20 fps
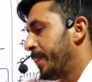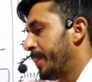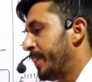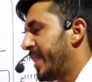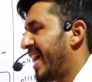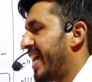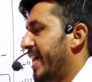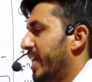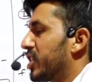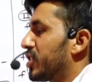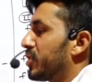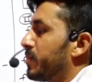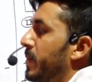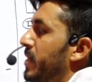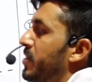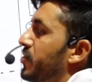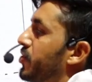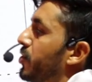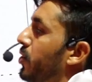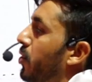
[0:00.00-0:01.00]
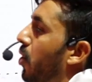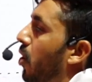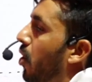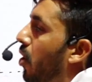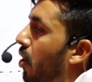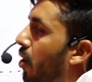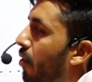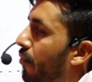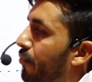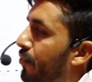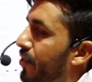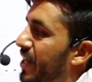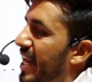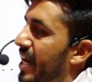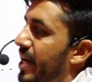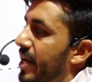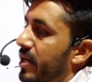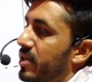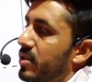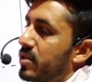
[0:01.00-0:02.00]
the expansion of tan
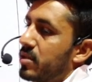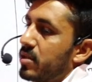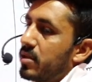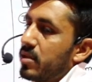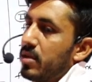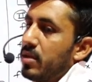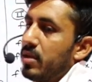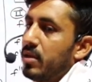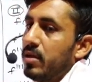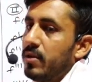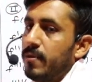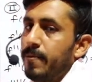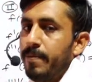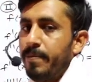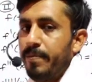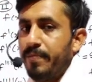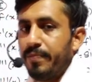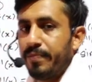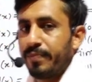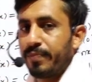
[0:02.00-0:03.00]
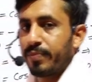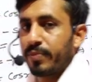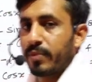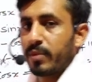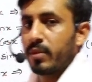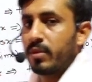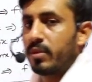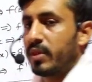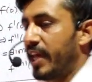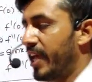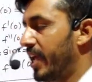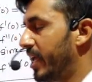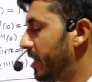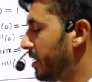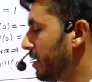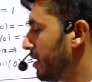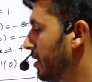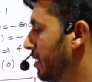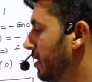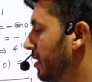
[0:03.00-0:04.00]
x,
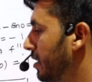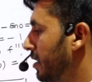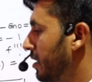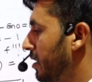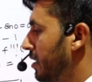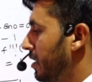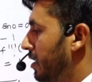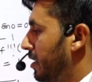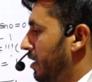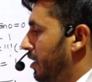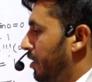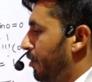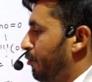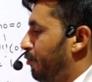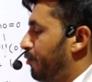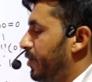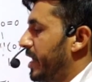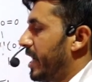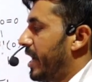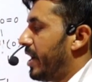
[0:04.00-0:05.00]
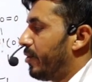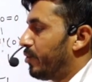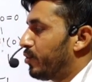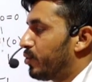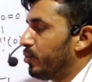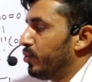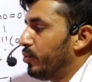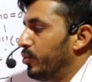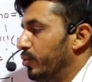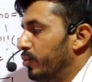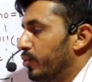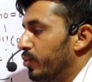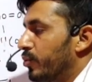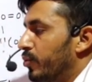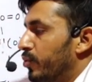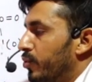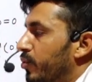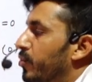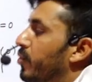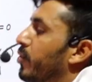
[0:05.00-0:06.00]
then we have to
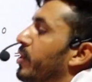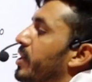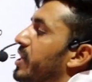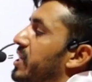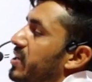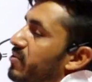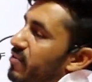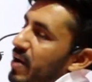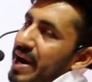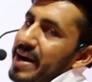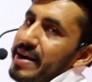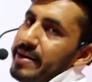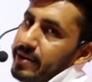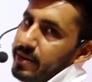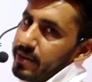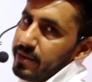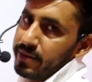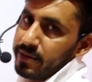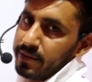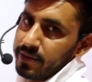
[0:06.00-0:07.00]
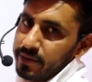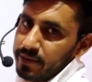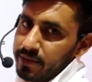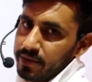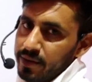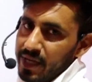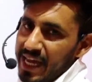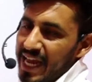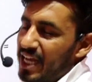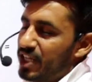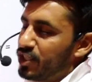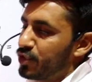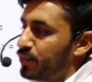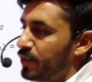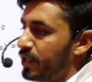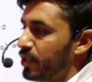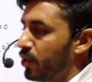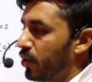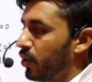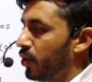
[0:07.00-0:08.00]
divide. As
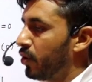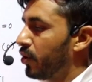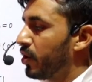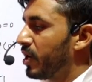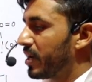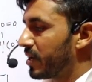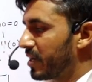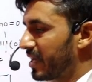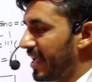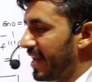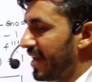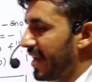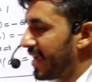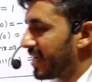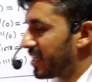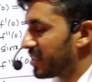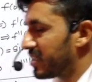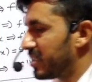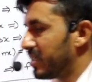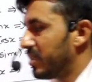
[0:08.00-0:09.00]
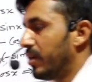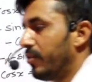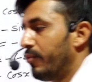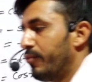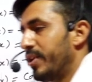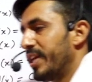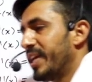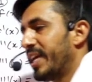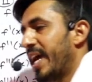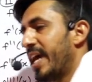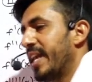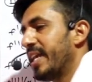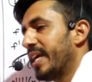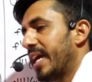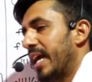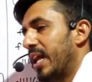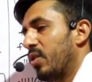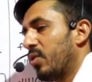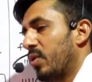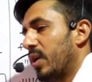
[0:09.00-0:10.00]
we know, tan x we can
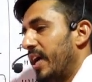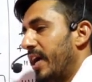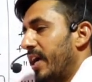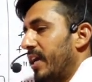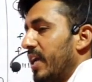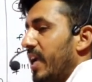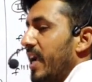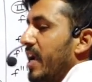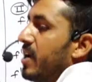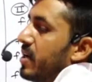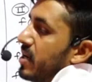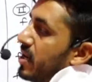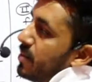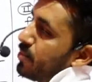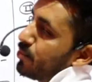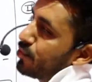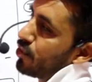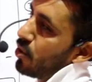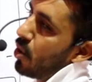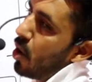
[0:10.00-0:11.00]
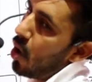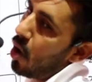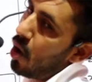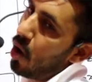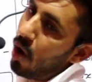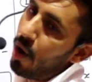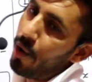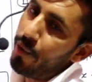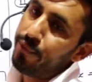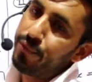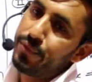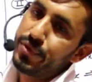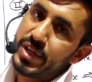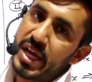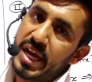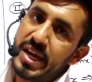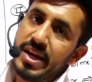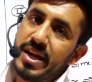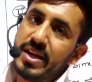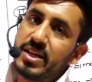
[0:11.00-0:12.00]
calculate in terms of
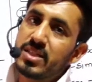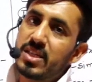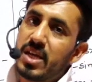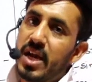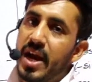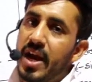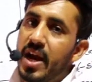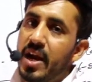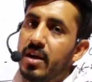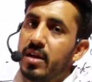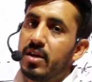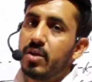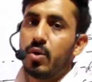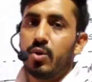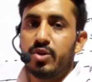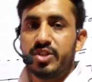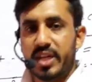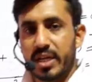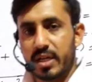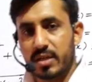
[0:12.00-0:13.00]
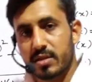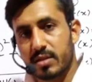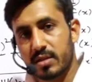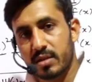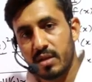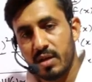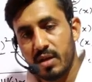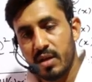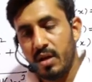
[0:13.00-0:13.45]
sin x and cos x,